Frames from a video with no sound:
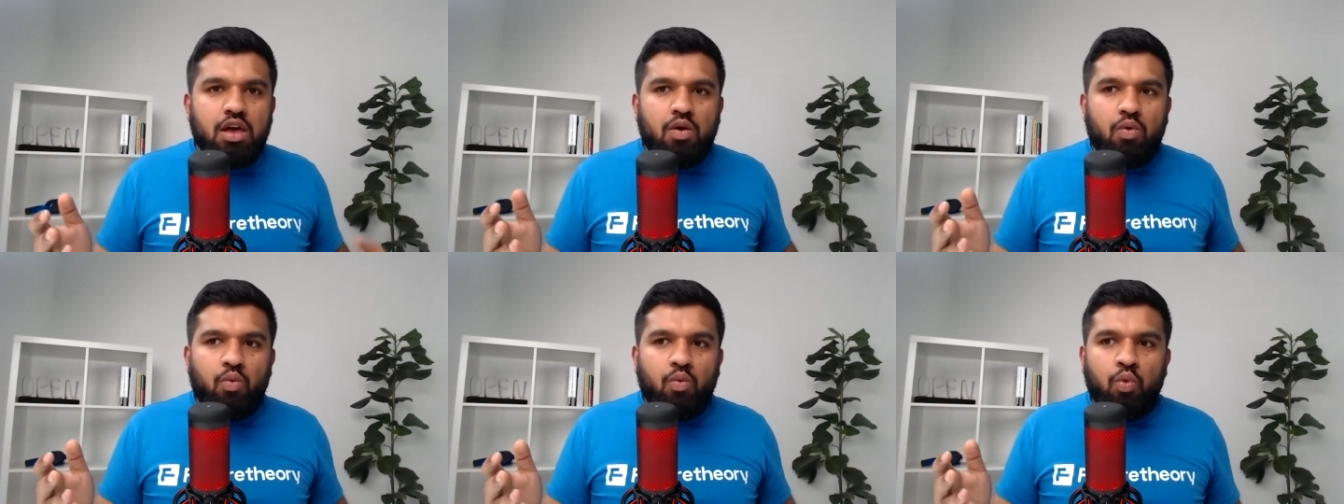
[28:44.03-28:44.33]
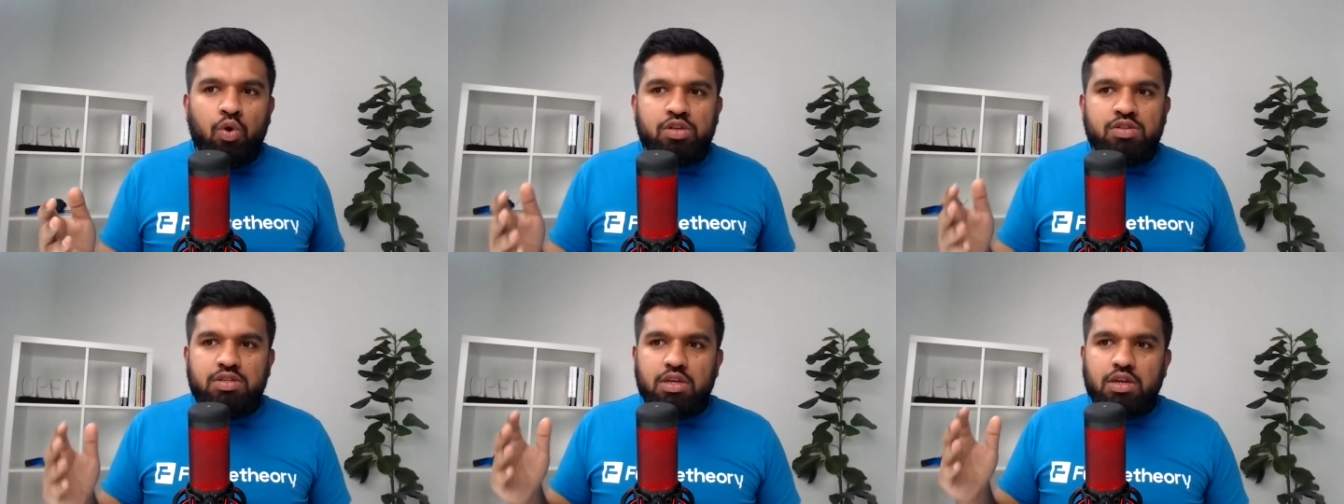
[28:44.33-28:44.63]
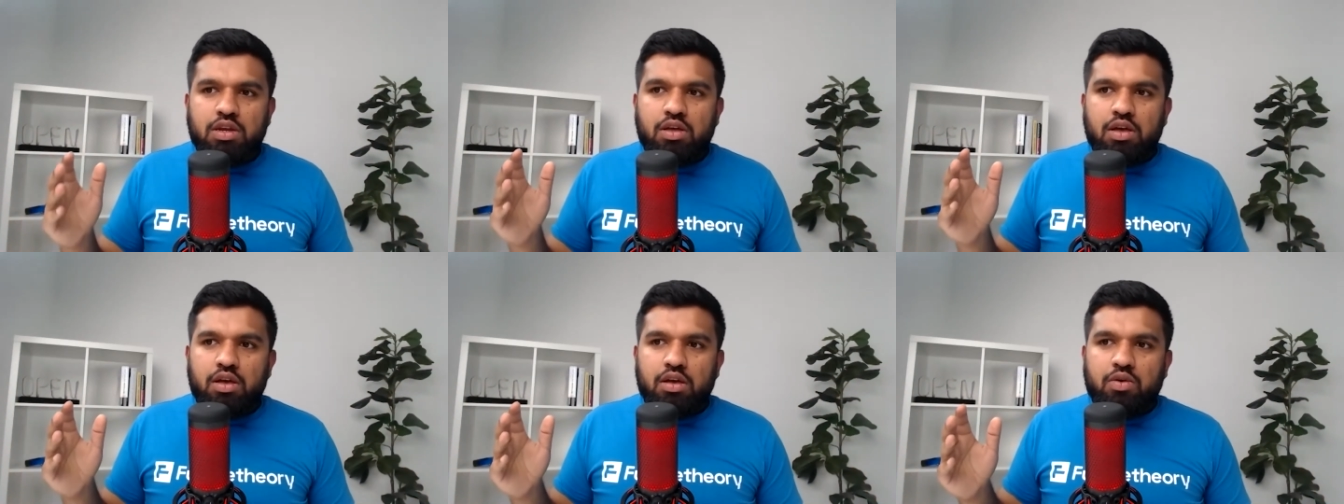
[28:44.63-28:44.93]
was
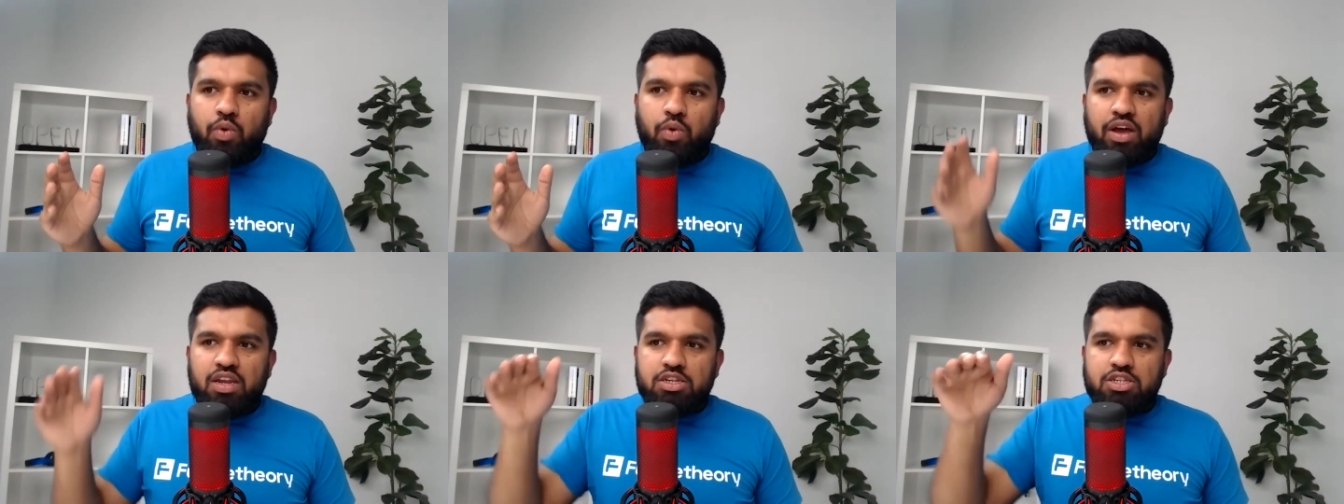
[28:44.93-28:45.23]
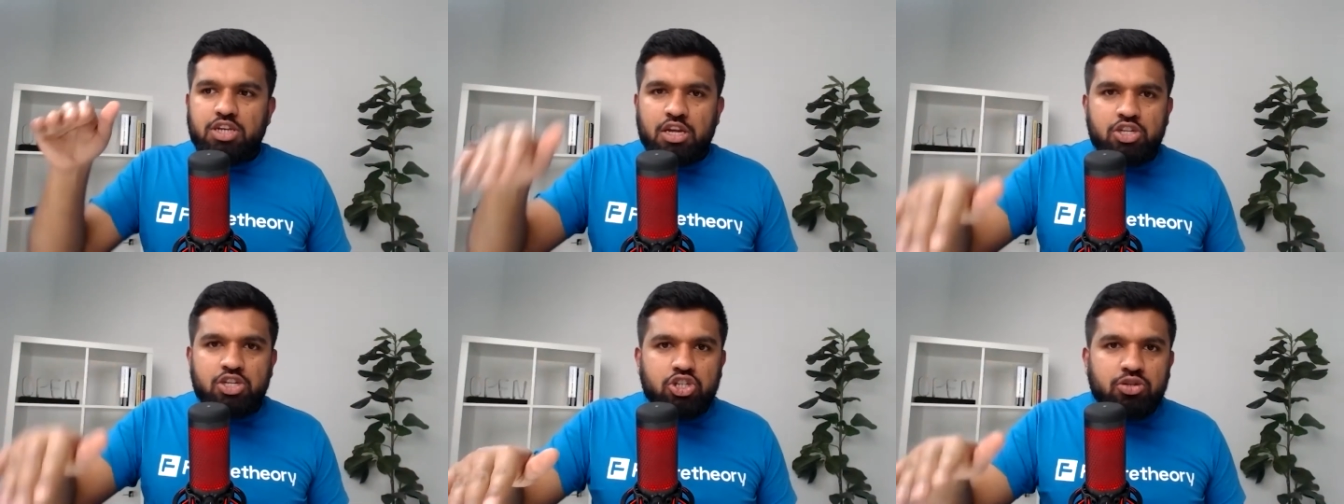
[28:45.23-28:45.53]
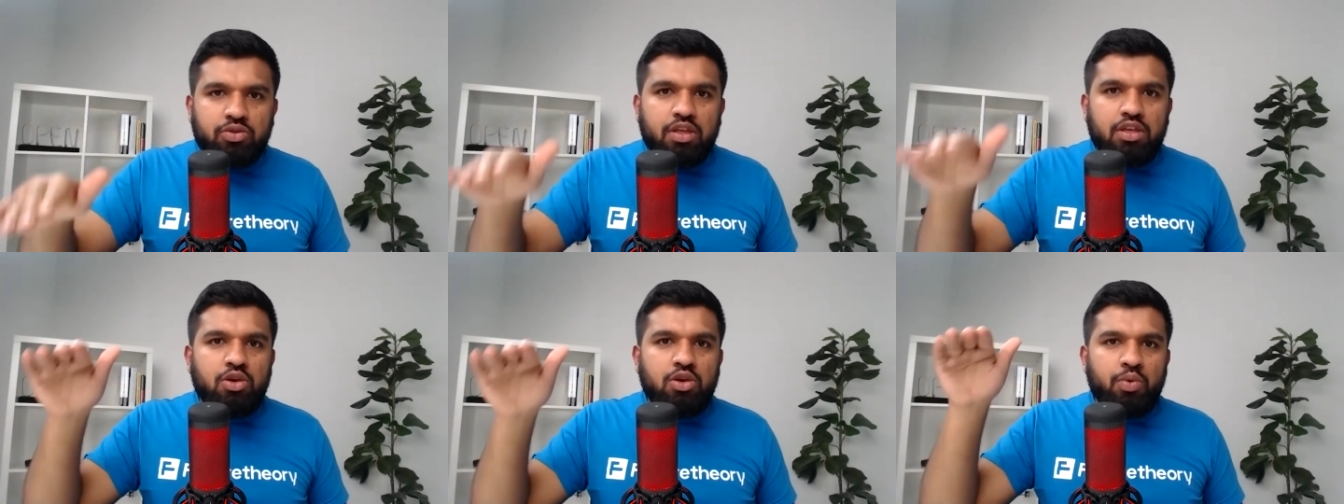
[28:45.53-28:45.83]
it quite intentional
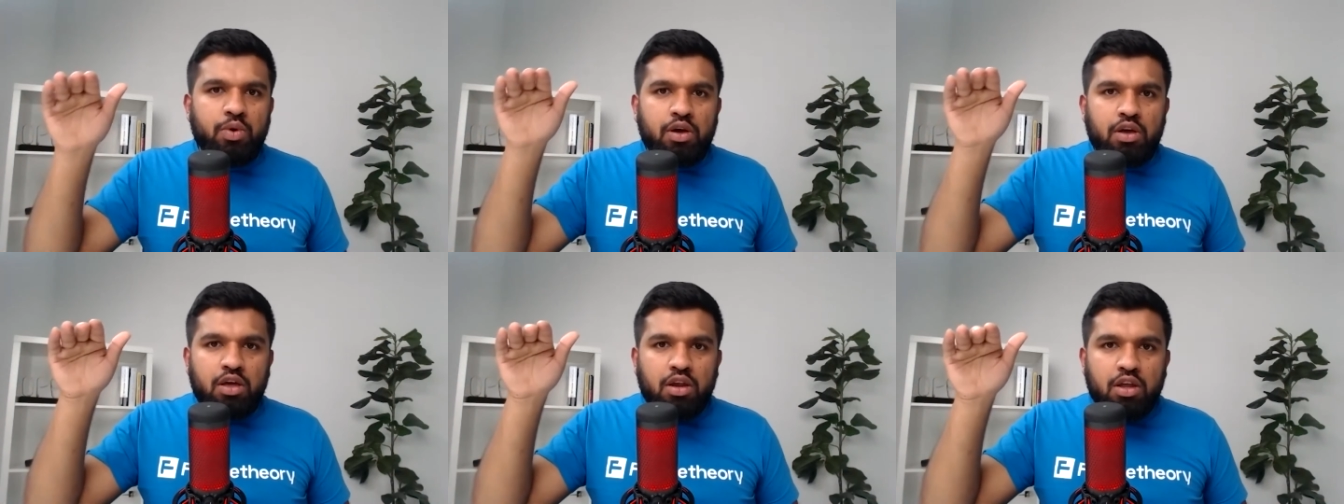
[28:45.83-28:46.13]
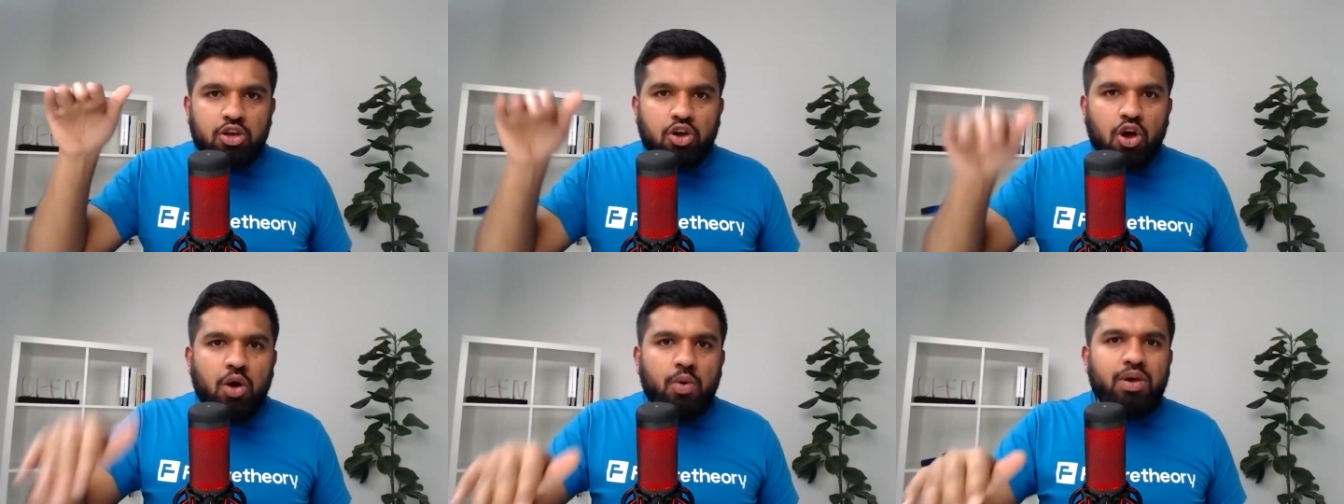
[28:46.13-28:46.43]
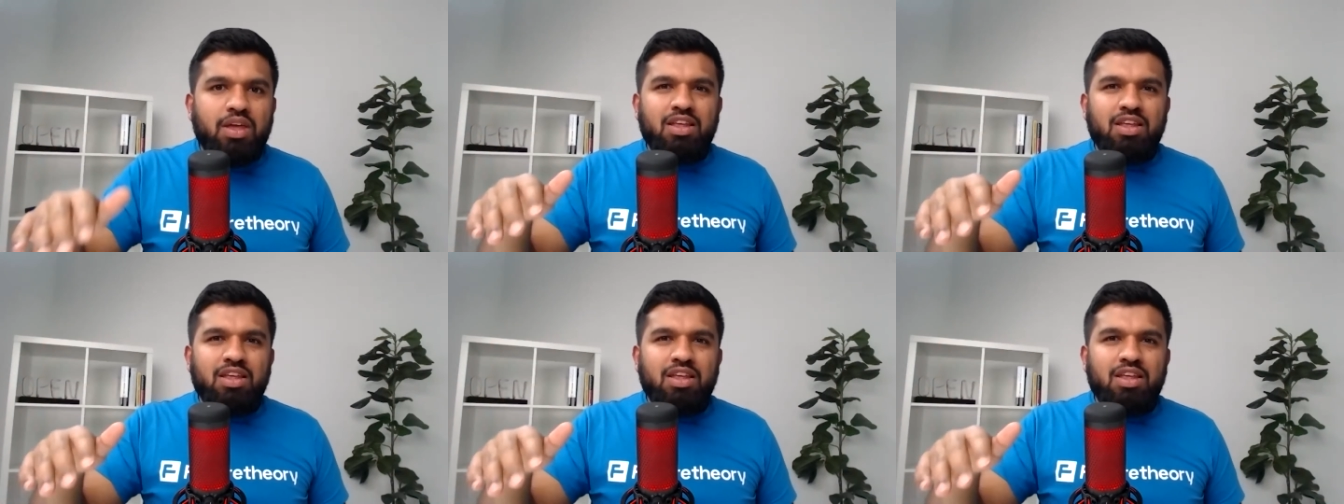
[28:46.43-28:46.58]
that you were going to go in